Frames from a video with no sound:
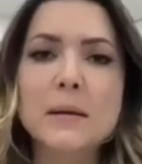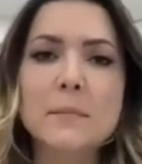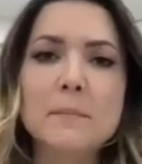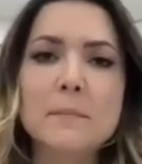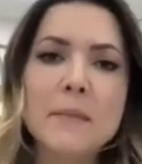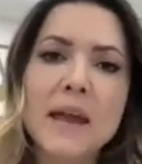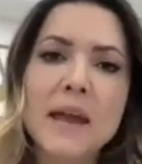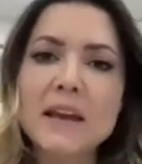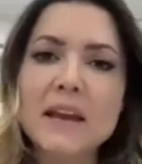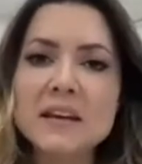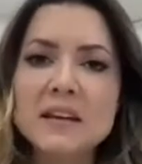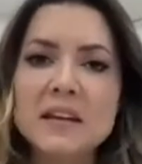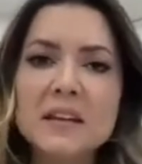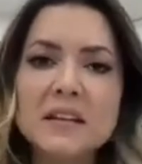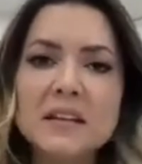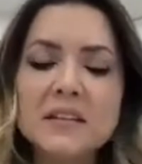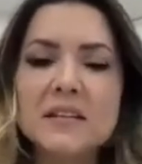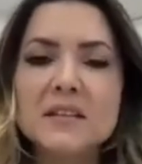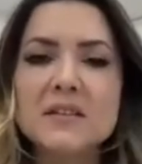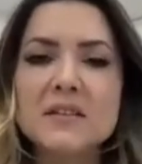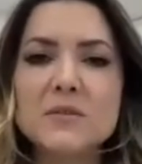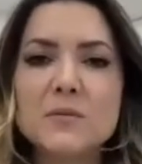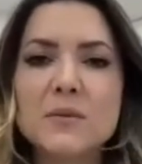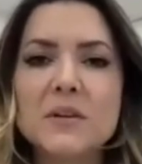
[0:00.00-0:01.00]
Maintenance
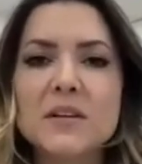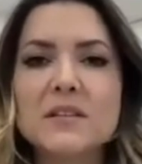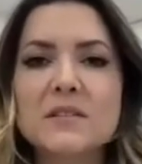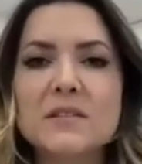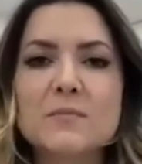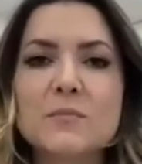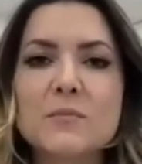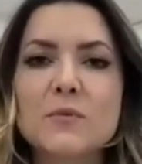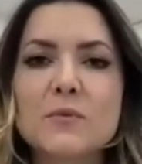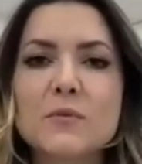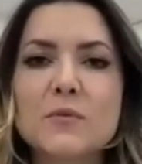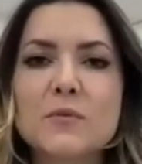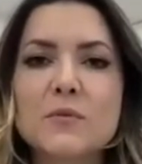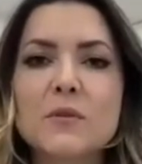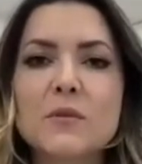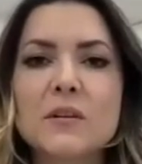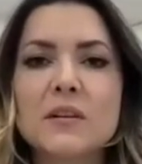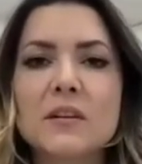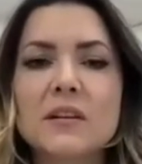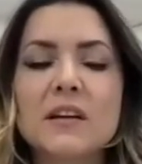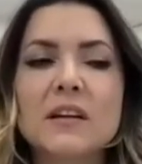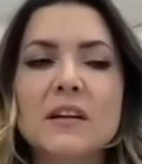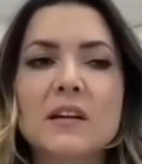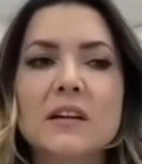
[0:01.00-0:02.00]
is always more
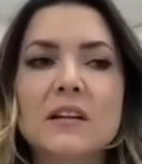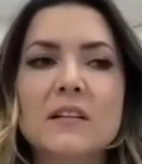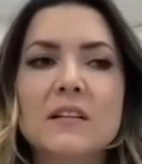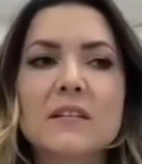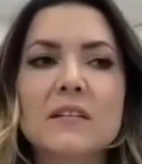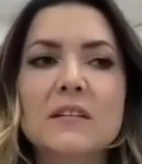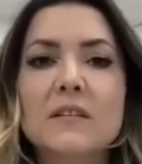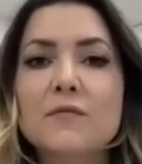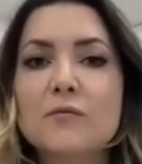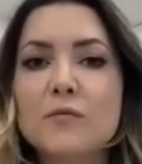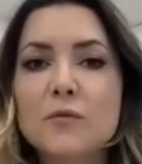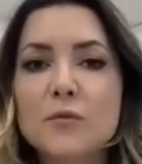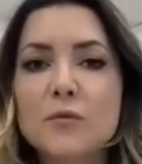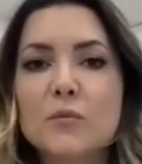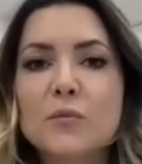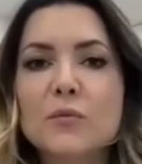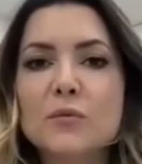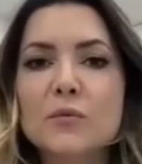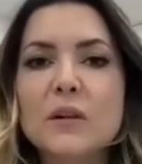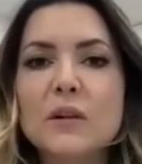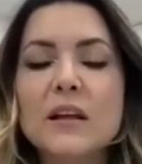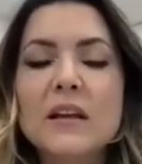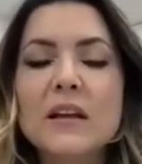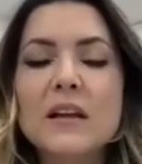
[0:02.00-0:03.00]

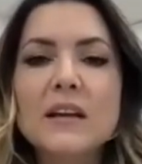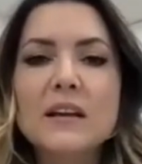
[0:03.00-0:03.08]
affordable.